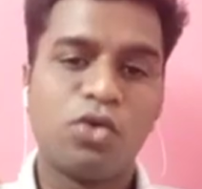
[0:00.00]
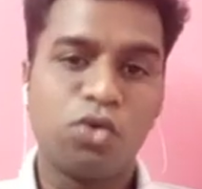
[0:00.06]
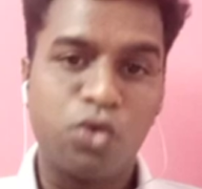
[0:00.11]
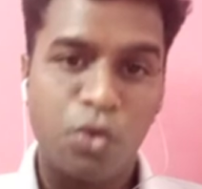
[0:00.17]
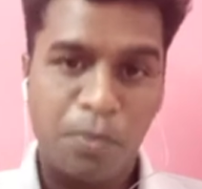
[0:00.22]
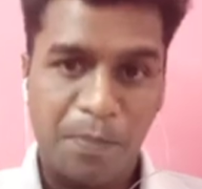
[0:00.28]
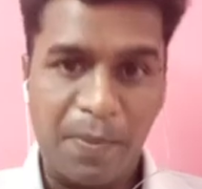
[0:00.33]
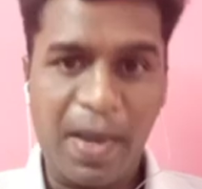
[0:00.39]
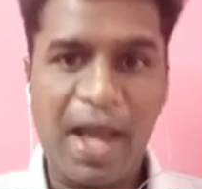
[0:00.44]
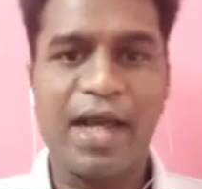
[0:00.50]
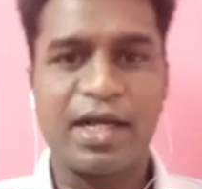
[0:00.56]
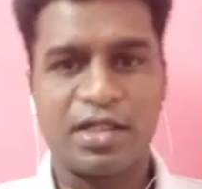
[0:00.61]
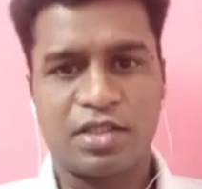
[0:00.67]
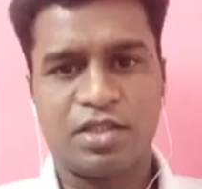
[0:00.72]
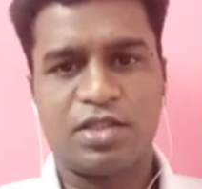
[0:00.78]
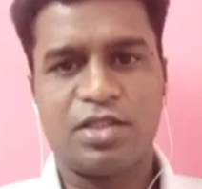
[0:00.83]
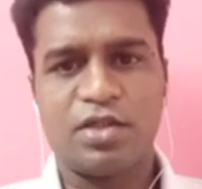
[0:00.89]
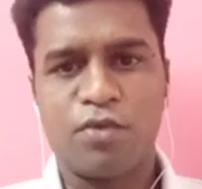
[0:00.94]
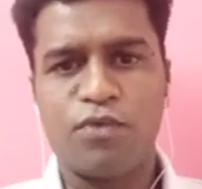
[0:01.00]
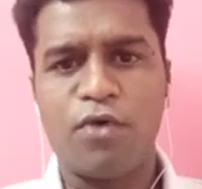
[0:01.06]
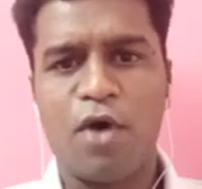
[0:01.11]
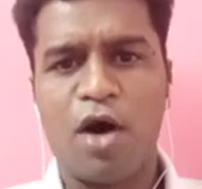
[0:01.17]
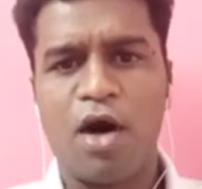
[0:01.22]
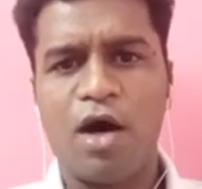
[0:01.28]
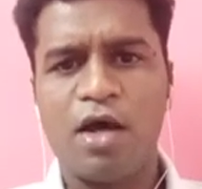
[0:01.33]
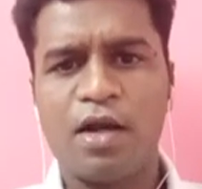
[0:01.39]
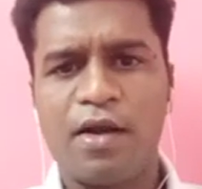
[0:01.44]
to banks
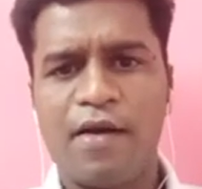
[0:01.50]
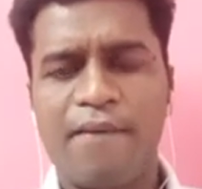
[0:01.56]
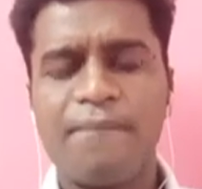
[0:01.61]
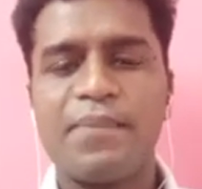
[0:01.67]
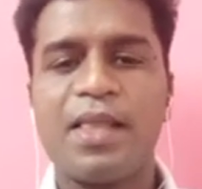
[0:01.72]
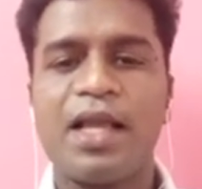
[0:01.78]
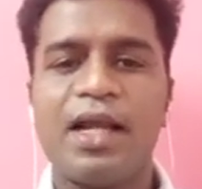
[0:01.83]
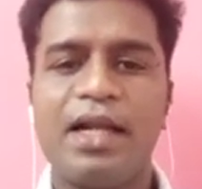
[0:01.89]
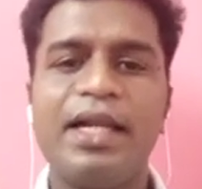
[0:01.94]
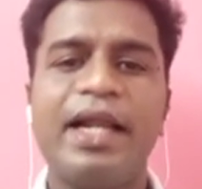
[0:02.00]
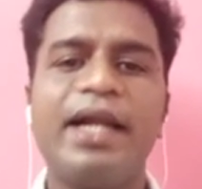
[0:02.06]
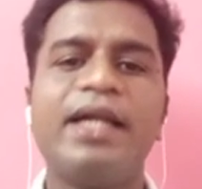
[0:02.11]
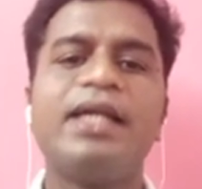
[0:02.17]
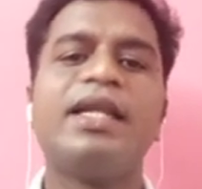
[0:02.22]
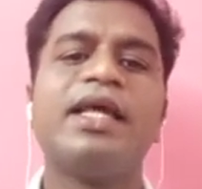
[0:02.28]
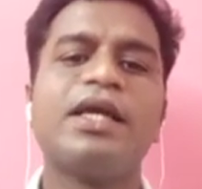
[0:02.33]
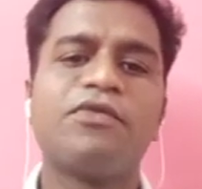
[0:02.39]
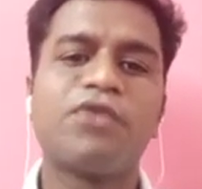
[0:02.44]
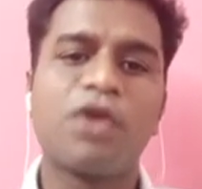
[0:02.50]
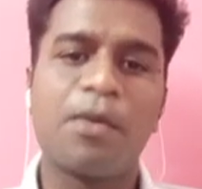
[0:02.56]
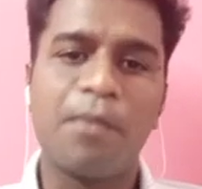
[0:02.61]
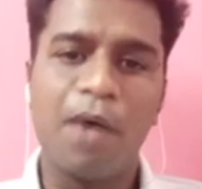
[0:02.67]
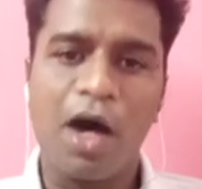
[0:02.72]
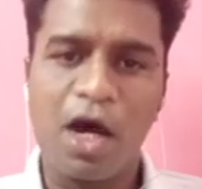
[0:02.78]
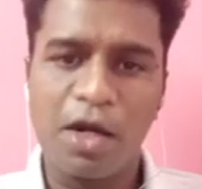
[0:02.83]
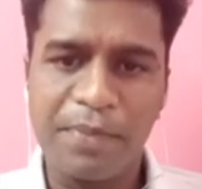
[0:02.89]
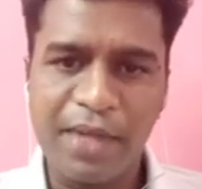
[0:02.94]
for lending from
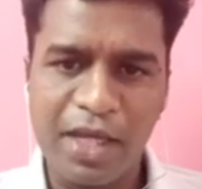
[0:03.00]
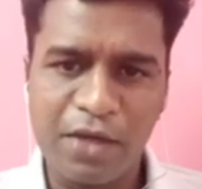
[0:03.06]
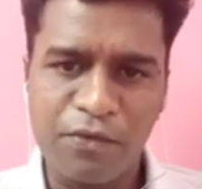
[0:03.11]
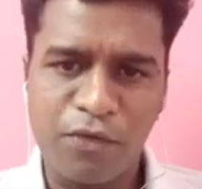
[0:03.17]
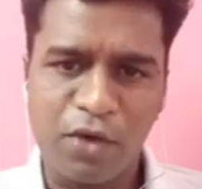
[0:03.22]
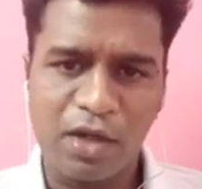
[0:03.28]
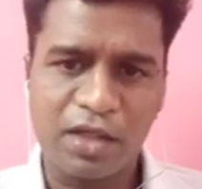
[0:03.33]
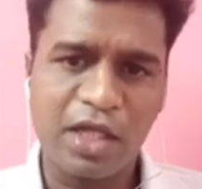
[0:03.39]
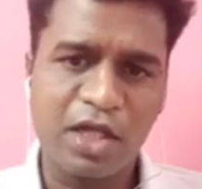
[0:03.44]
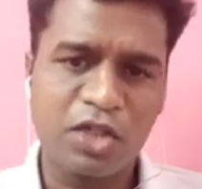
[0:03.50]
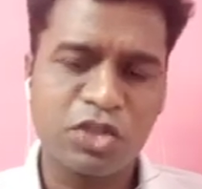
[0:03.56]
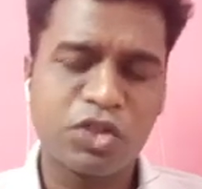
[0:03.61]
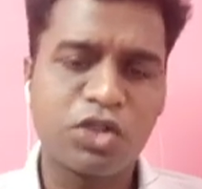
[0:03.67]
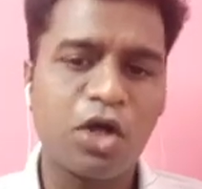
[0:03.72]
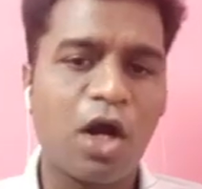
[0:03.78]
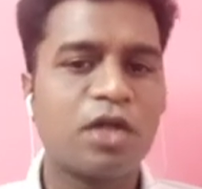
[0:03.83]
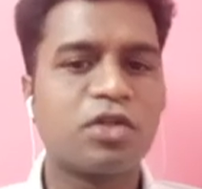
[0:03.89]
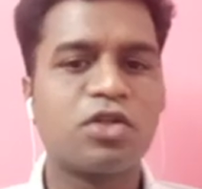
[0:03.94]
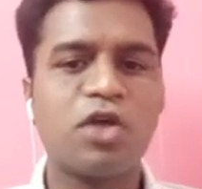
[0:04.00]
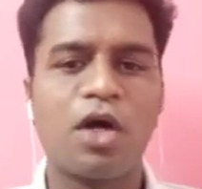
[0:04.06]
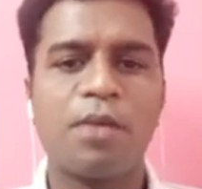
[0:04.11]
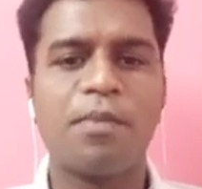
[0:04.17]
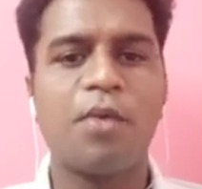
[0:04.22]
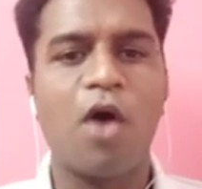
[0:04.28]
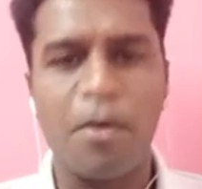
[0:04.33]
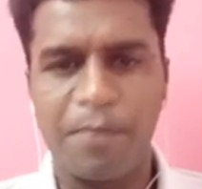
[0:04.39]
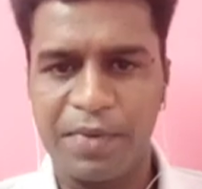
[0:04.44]
RBI for their
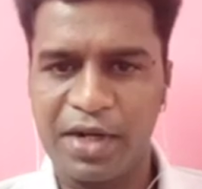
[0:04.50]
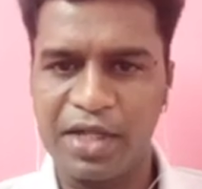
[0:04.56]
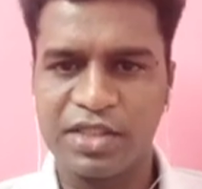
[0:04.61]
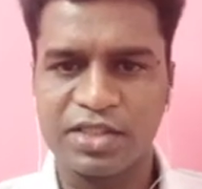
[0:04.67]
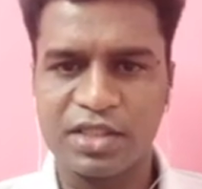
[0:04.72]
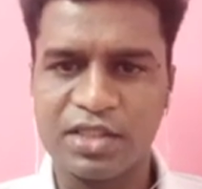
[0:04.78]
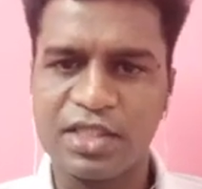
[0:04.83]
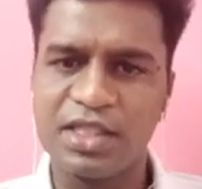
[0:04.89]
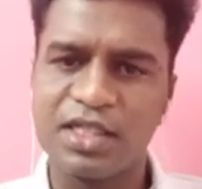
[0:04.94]
short-term operation.